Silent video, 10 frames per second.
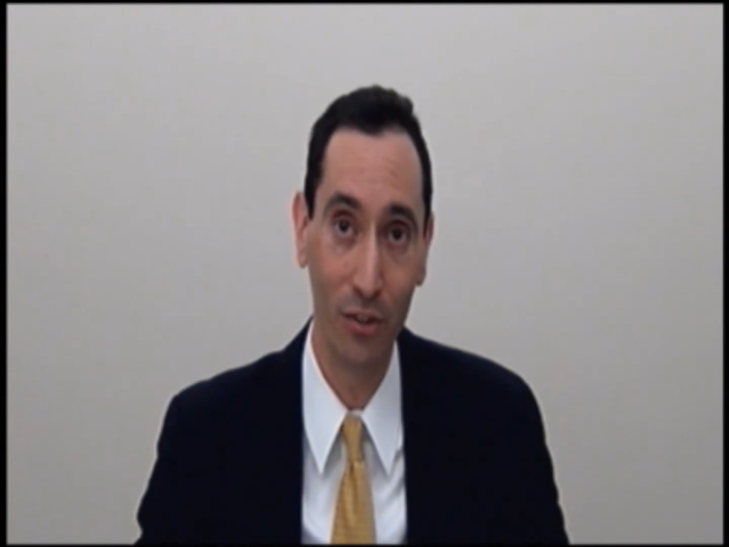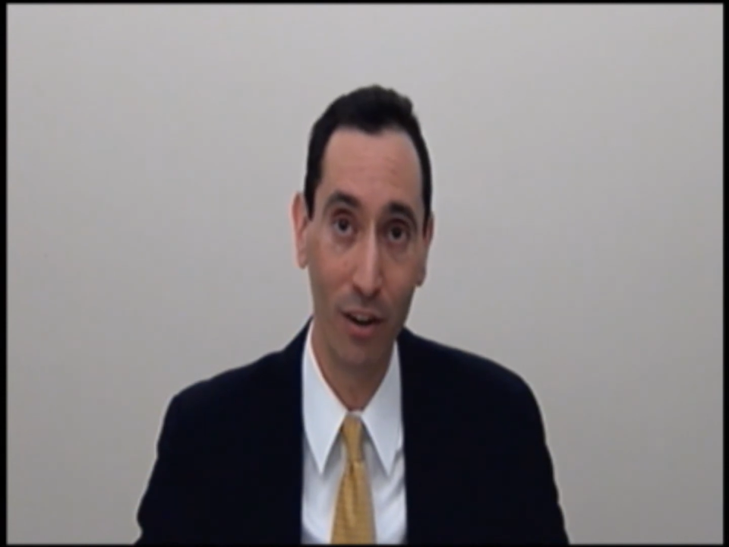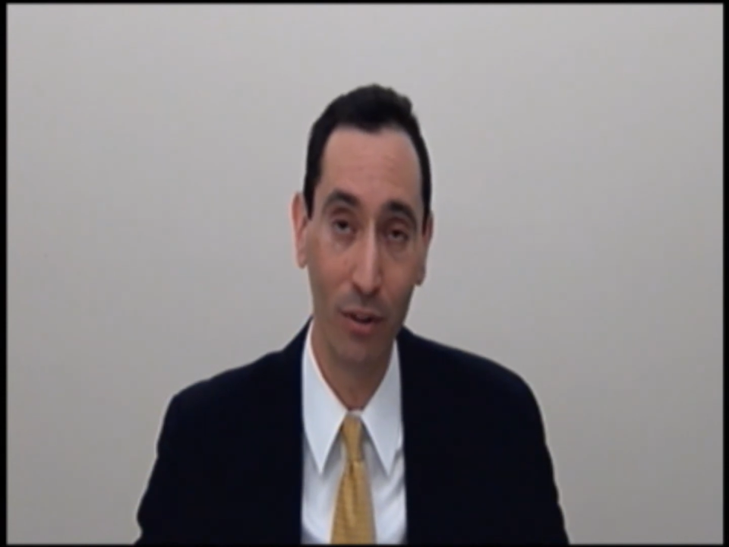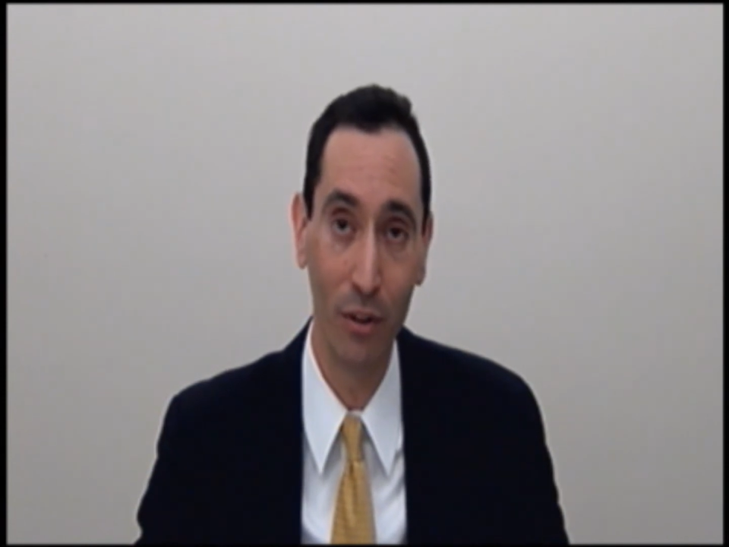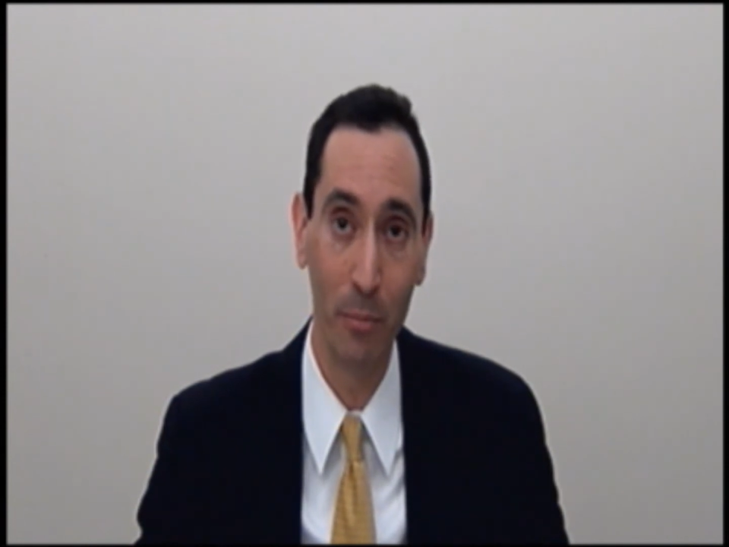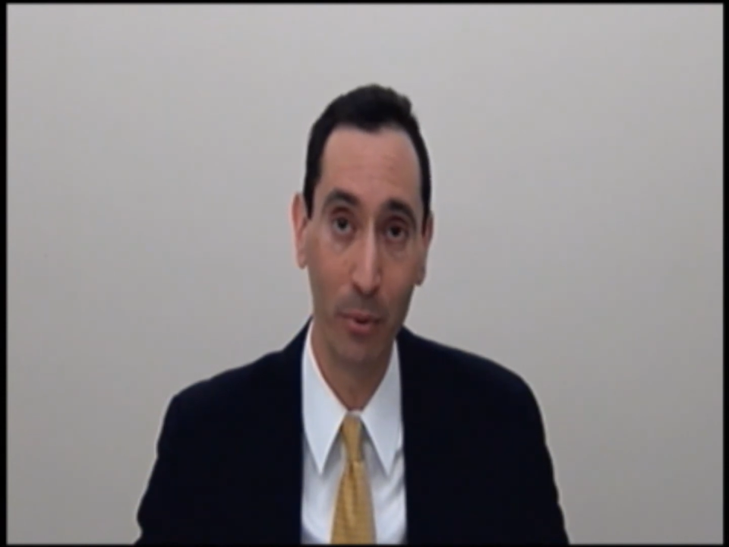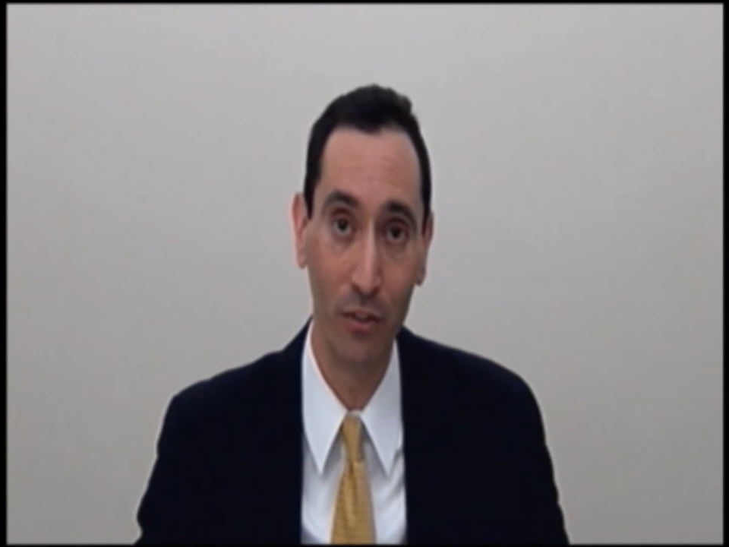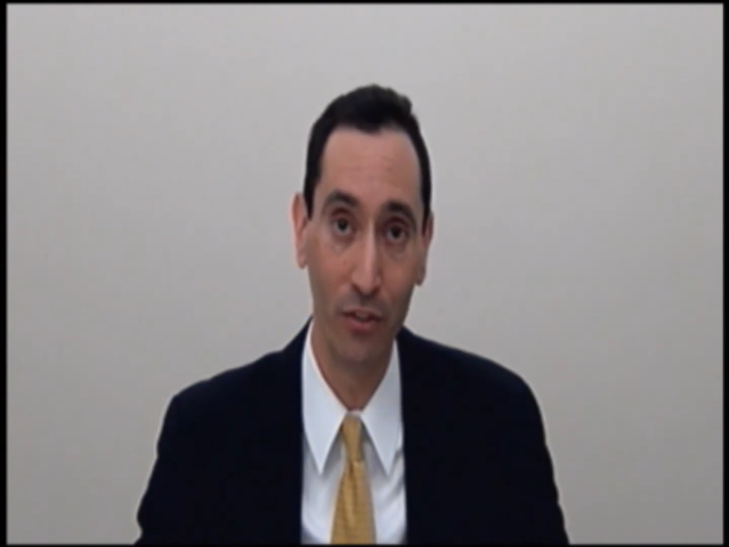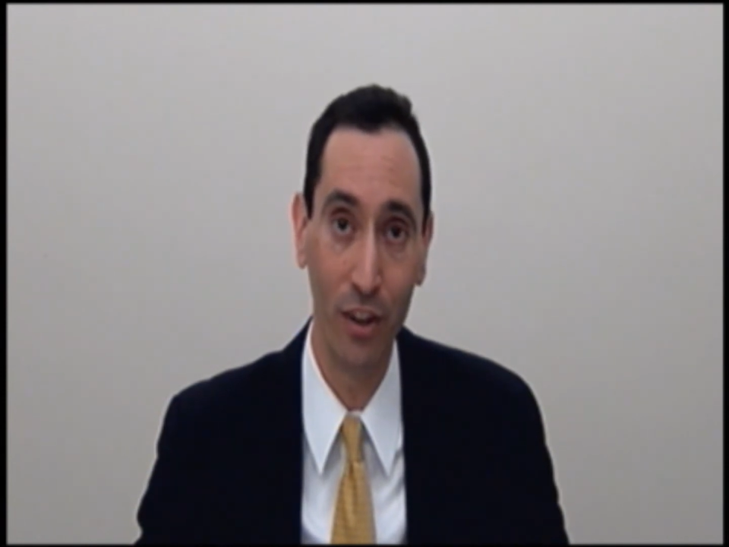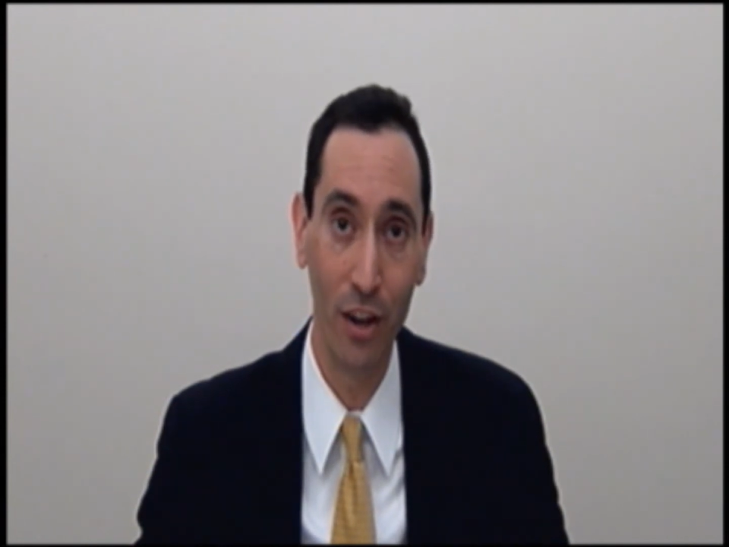several of the
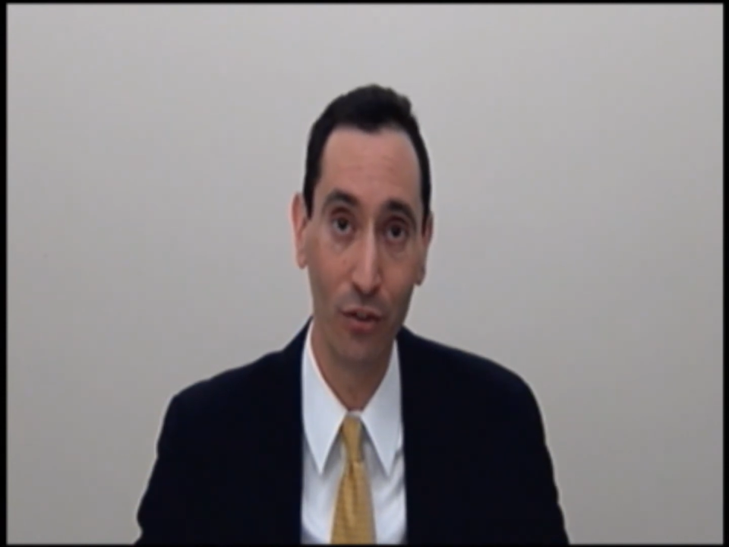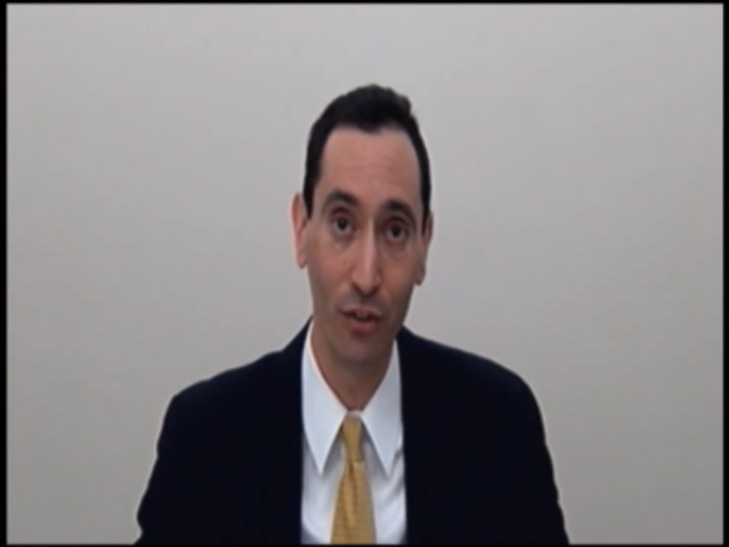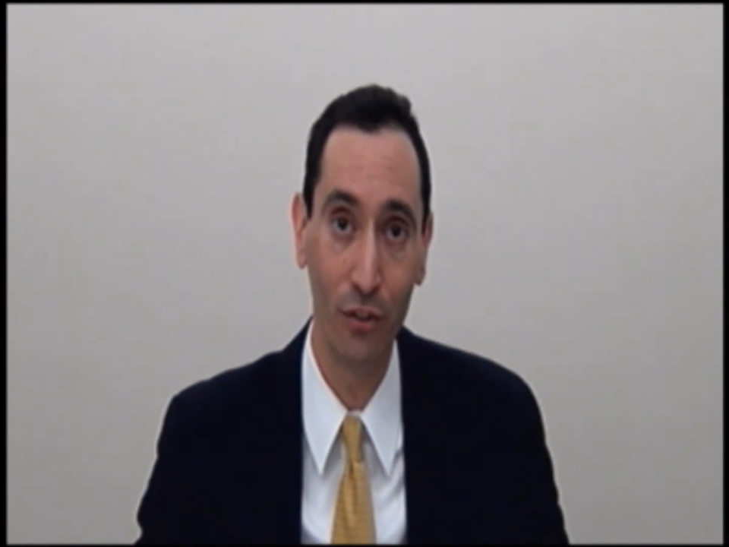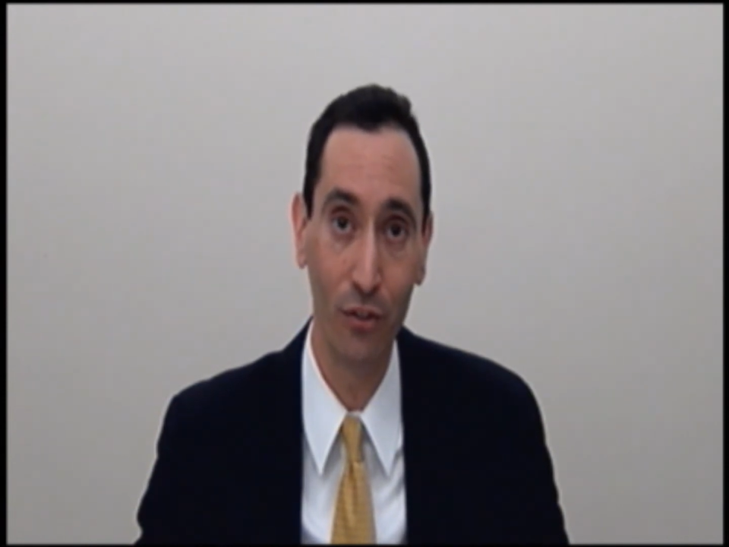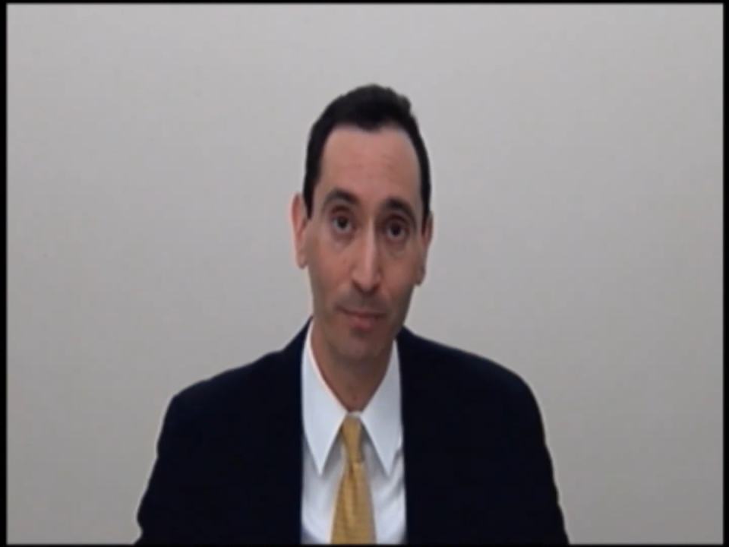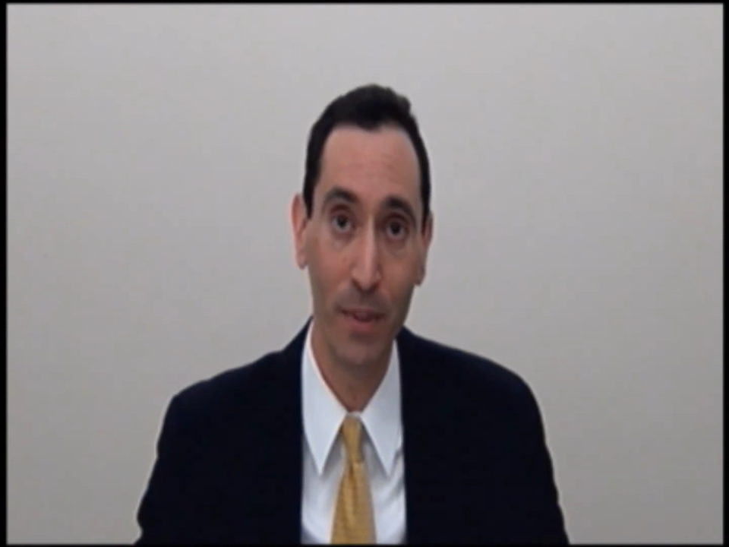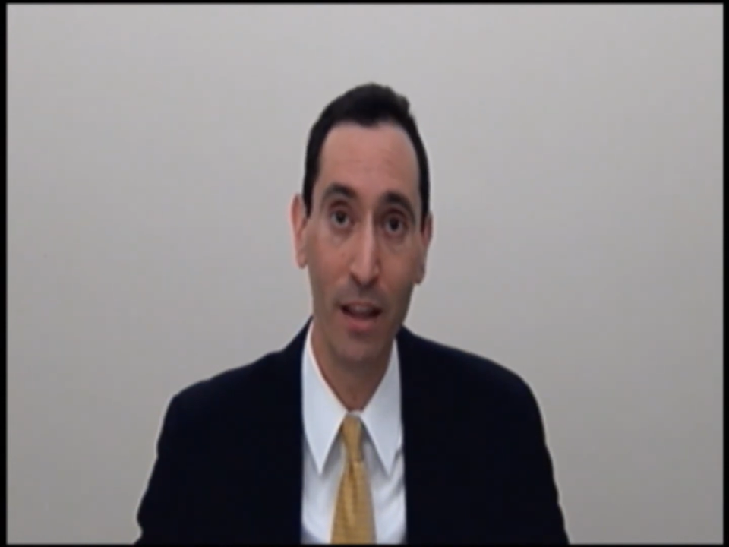presentations.